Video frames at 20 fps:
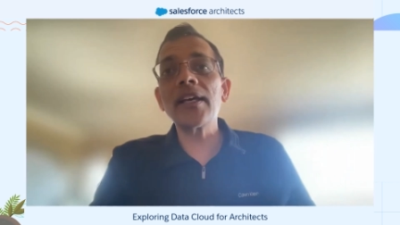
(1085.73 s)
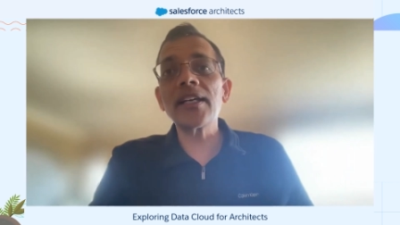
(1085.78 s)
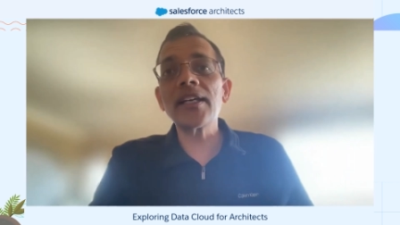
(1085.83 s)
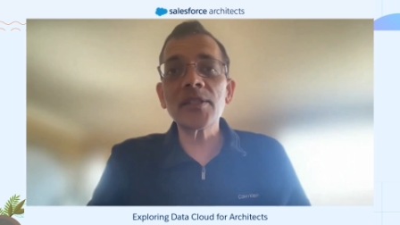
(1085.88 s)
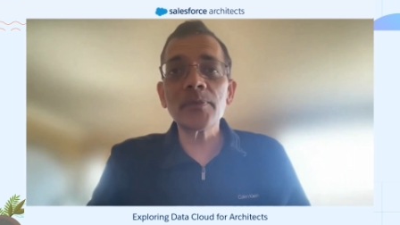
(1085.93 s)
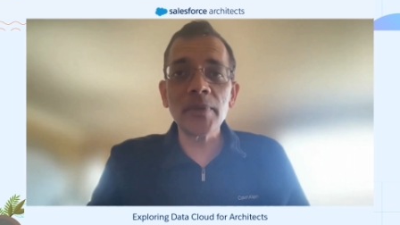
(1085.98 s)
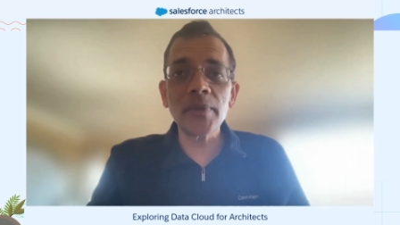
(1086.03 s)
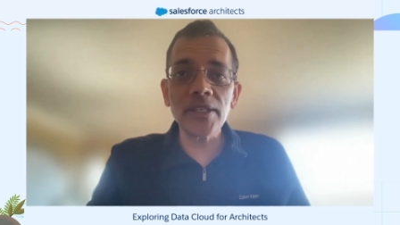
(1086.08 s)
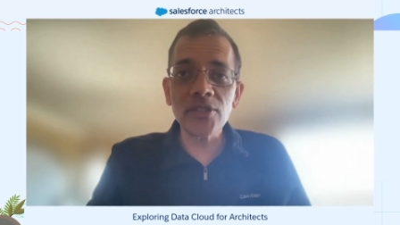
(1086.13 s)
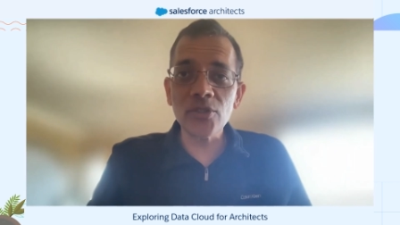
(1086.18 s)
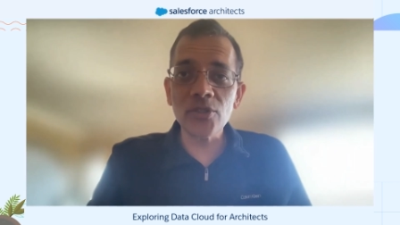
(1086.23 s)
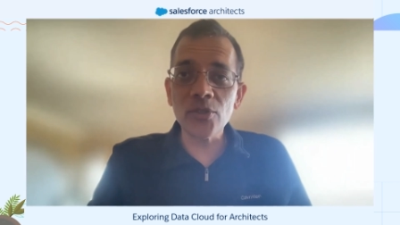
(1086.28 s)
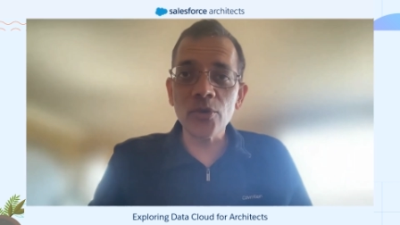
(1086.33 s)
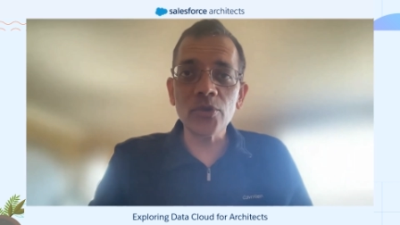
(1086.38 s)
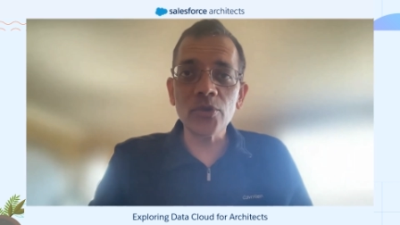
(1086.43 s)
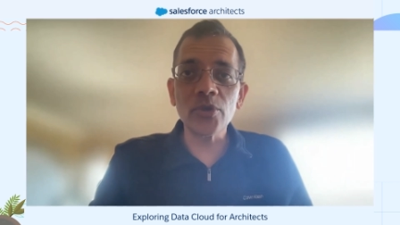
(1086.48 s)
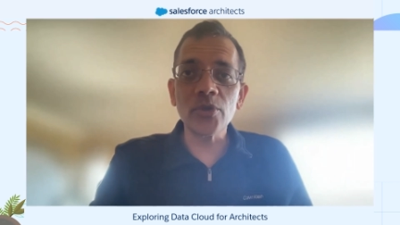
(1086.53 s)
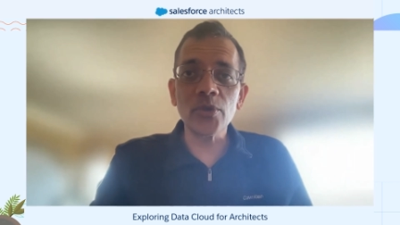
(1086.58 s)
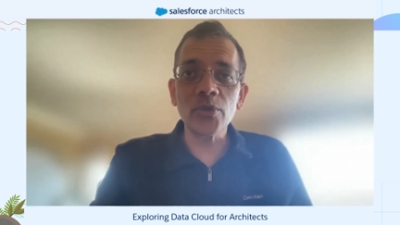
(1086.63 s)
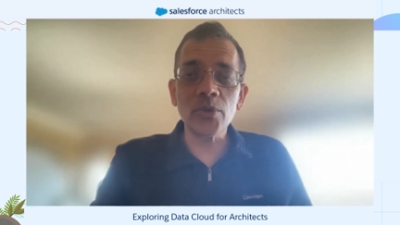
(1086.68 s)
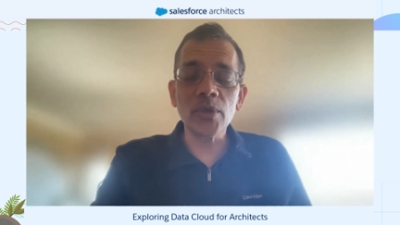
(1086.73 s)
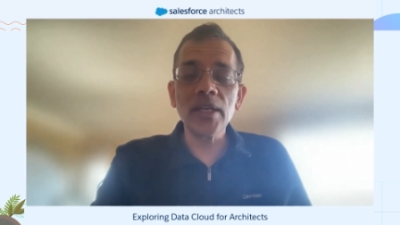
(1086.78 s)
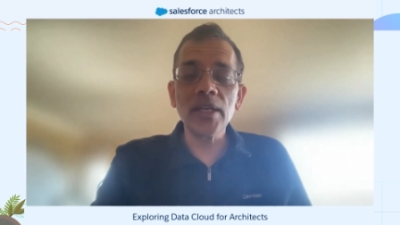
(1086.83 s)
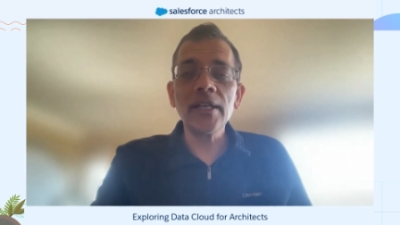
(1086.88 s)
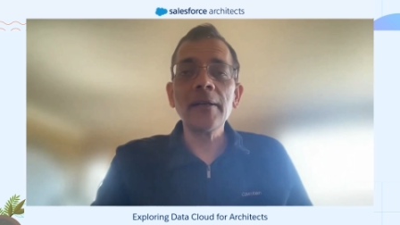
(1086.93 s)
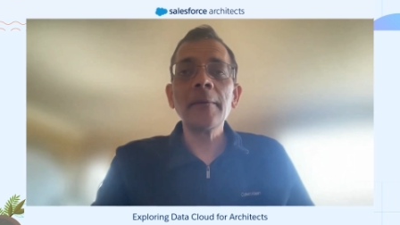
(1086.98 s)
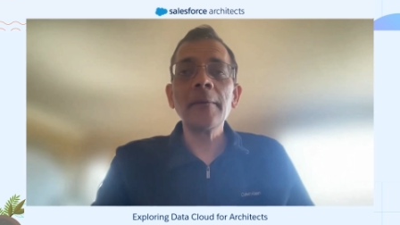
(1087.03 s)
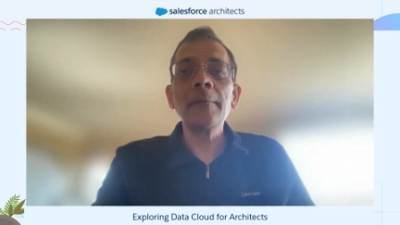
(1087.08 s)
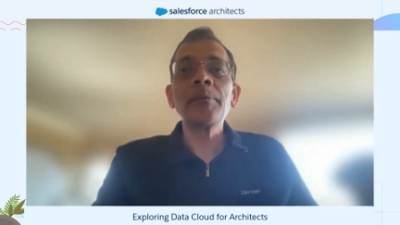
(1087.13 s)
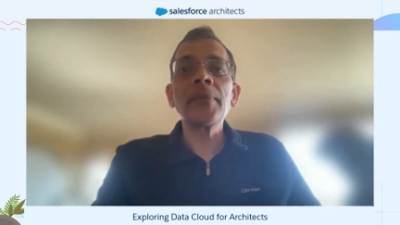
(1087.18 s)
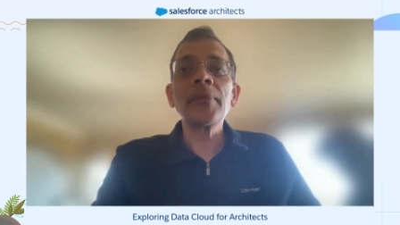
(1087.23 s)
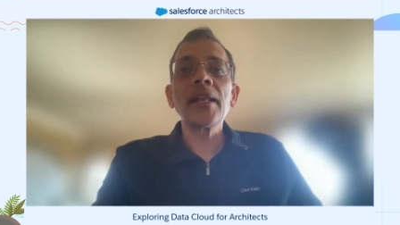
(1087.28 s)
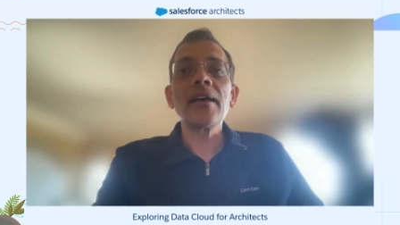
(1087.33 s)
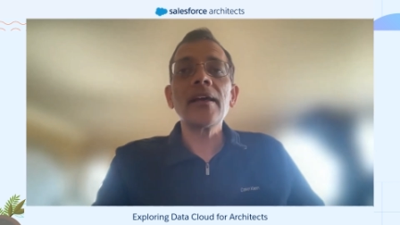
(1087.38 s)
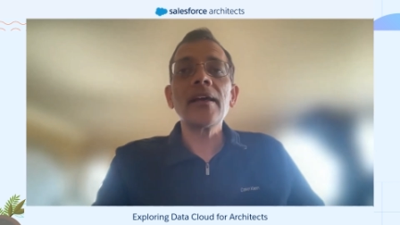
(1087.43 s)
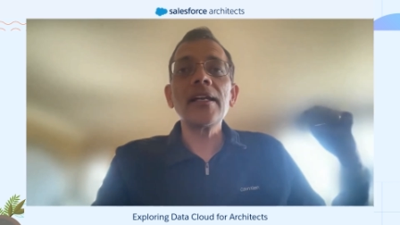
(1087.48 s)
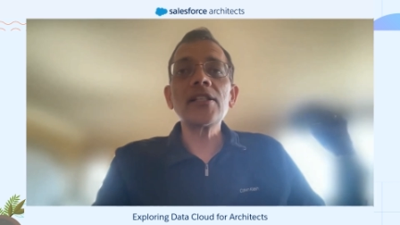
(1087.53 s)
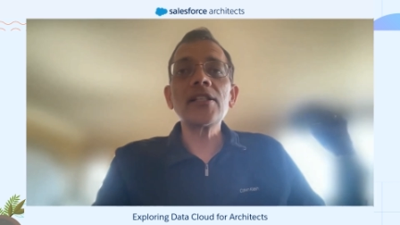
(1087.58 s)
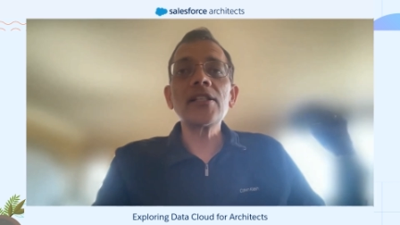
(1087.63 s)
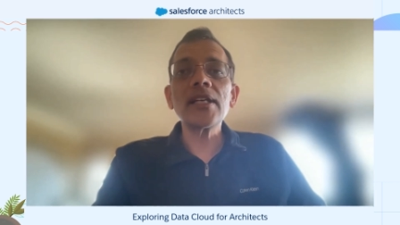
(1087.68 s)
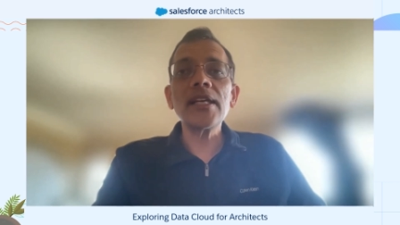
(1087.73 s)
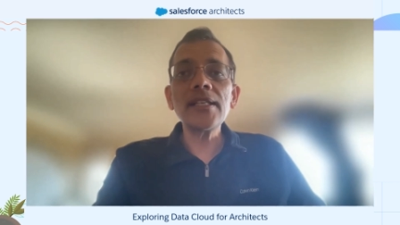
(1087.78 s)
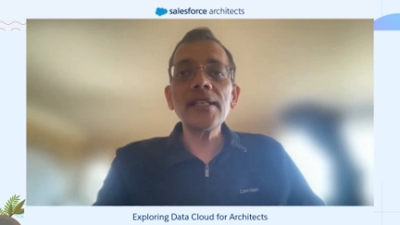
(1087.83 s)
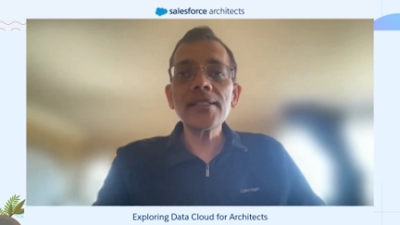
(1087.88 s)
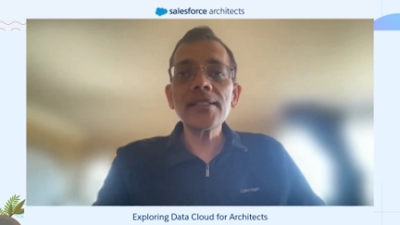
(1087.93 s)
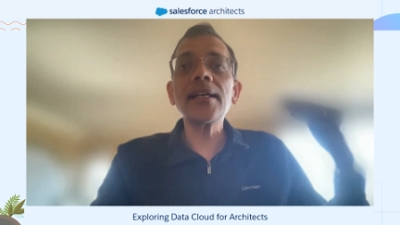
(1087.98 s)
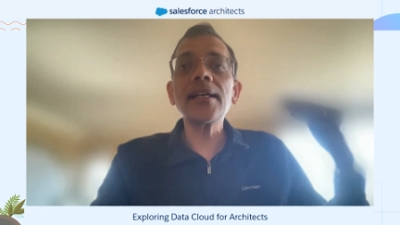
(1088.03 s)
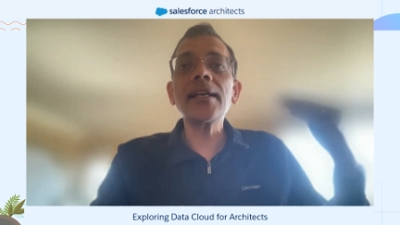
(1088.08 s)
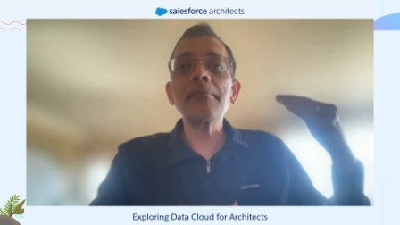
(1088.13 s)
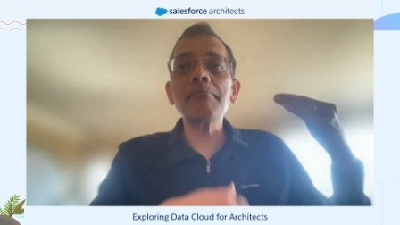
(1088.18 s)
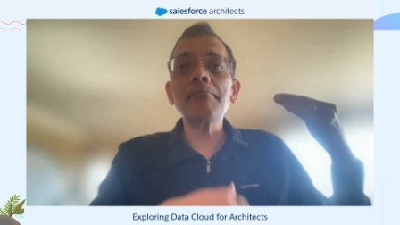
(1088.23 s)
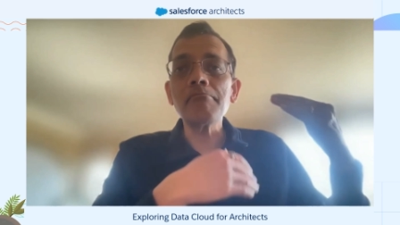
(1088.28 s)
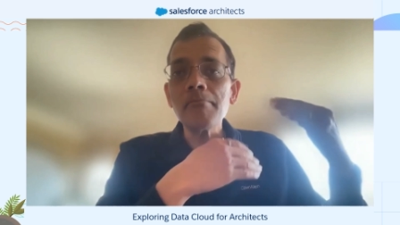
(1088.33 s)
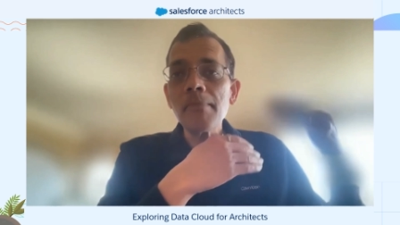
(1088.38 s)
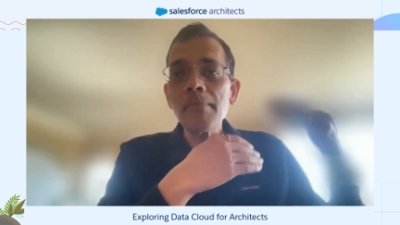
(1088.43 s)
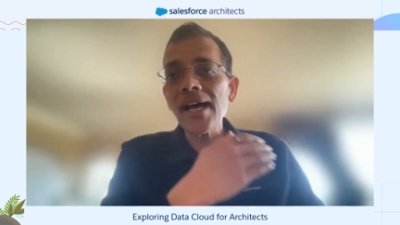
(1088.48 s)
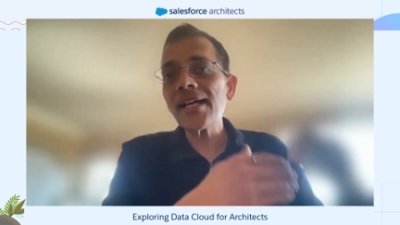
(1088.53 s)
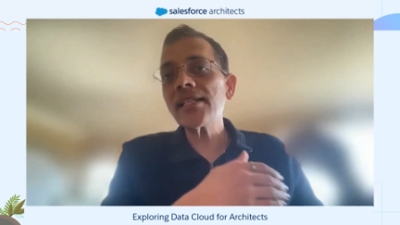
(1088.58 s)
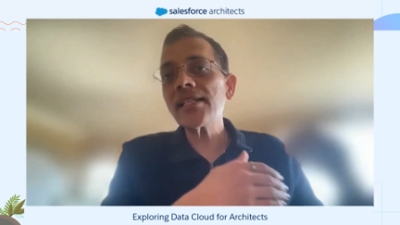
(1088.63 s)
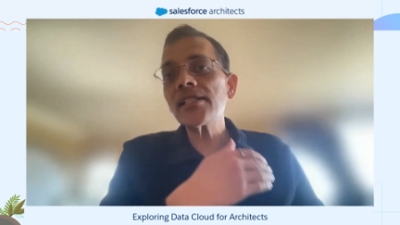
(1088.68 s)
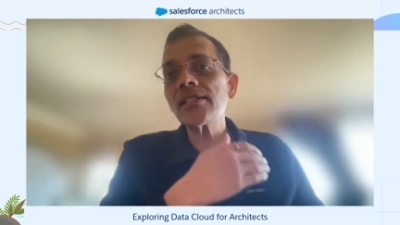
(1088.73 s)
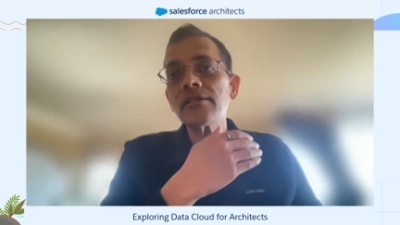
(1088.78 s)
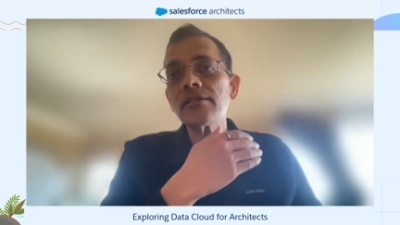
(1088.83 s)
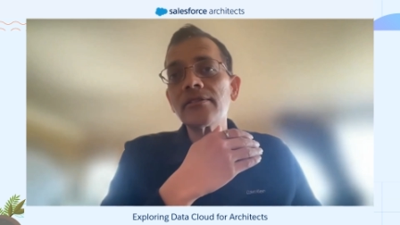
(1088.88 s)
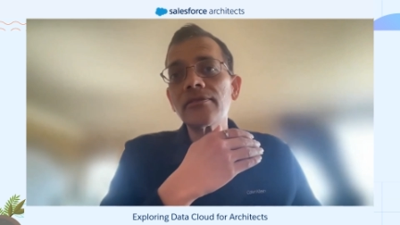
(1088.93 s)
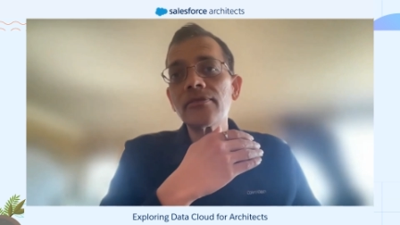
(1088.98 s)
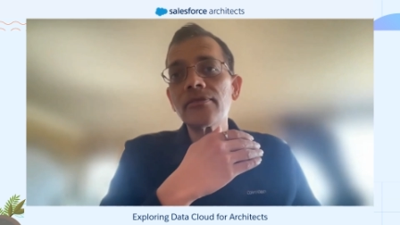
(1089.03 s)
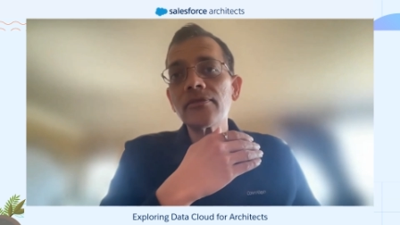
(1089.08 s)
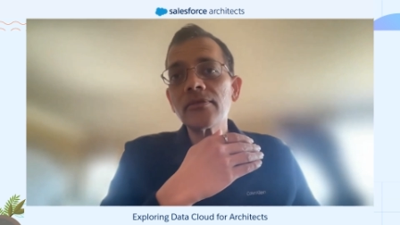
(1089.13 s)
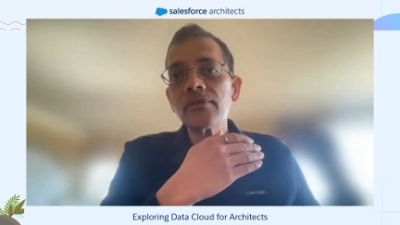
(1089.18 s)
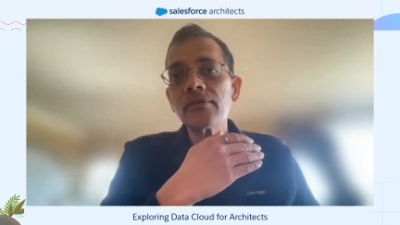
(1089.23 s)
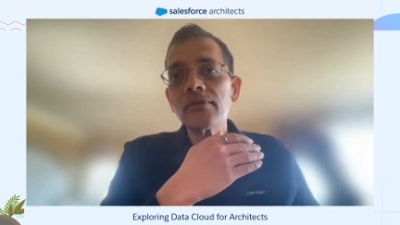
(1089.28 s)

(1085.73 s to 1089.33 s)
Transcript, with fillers: experts know to do. It's it's like a massive